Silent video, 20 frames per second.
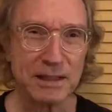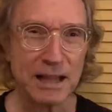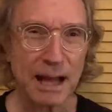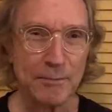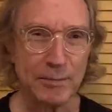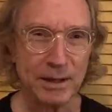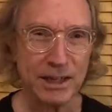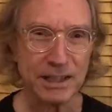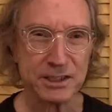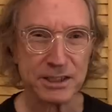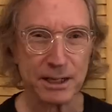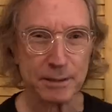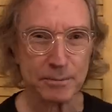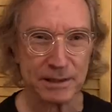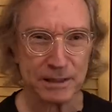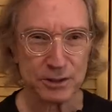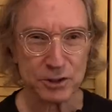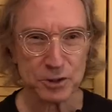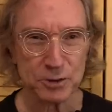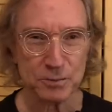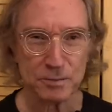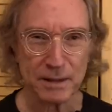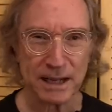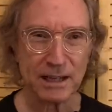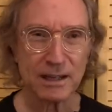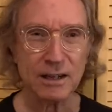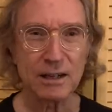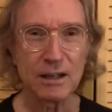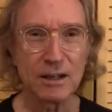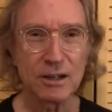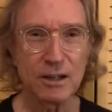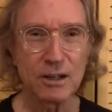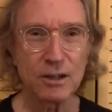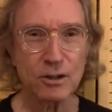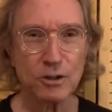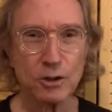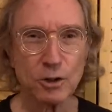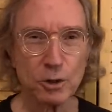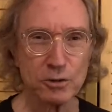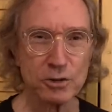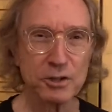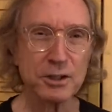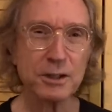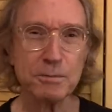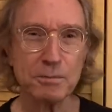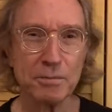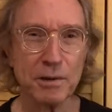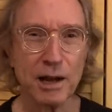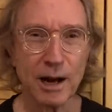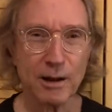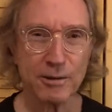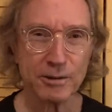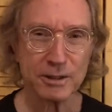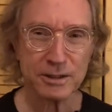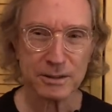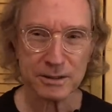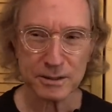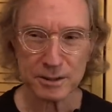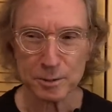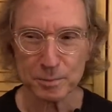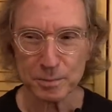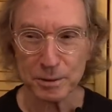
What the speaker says: that many JBLs to make those comparisons.